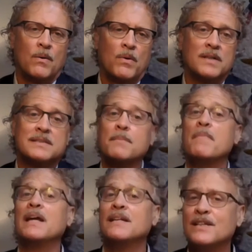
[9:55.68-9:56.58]
Whereas the
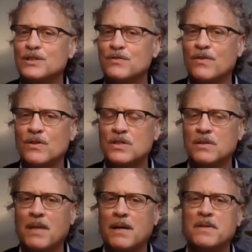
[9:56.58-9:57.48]
maintenance
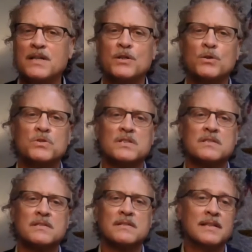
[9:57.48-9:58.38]
version might be that you
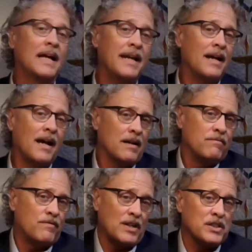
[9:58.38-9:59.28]
just lay
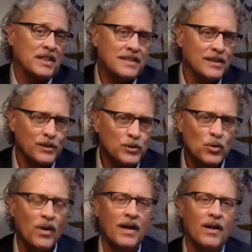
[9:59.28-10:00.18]
on freshly tilled
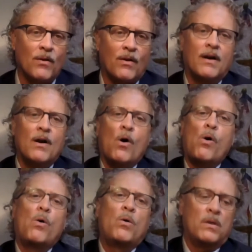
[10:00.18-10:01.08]
soil or
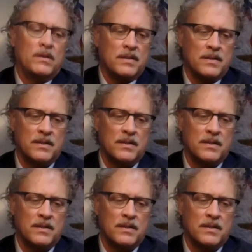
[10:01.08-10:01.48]
hold